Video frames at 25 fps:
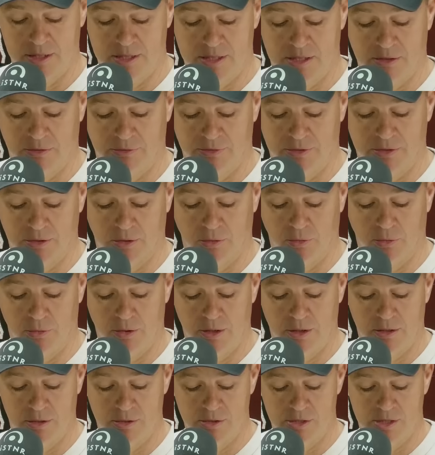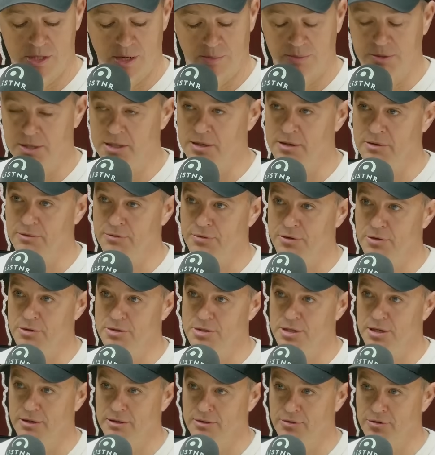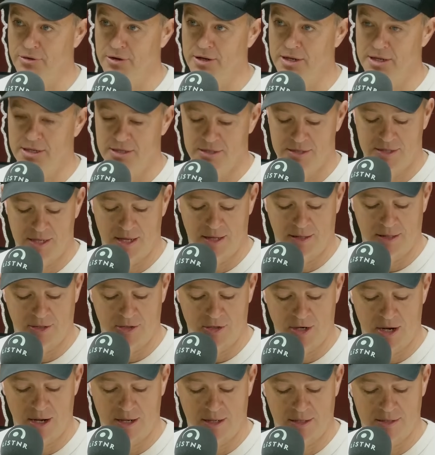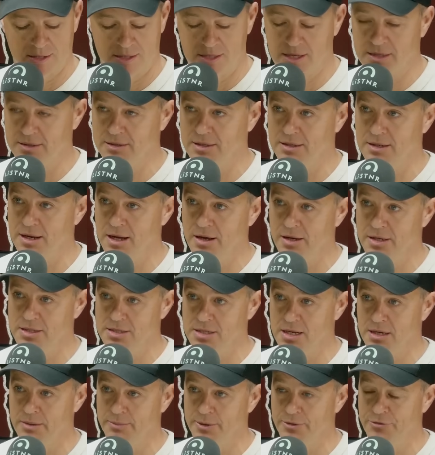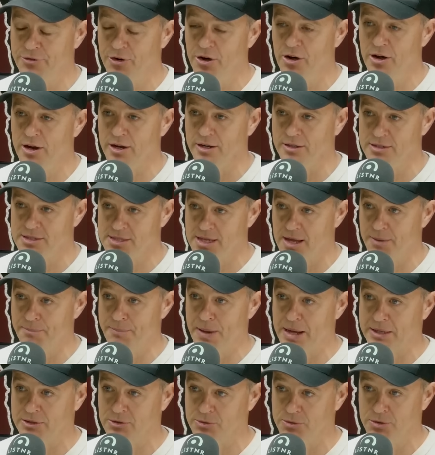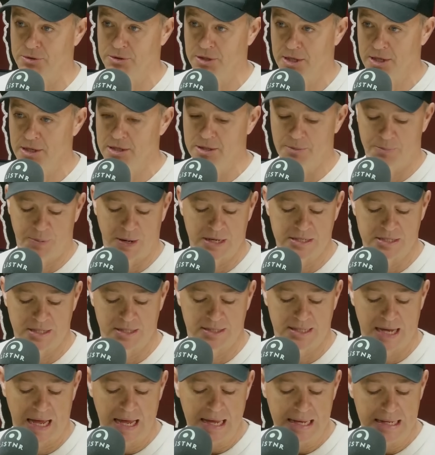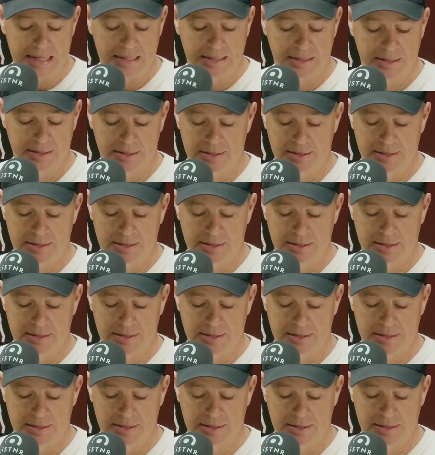his silver DeLorean, who's jumped into the future 3 years down the track and said that, no, he's going to be fine. He's come back to the present day.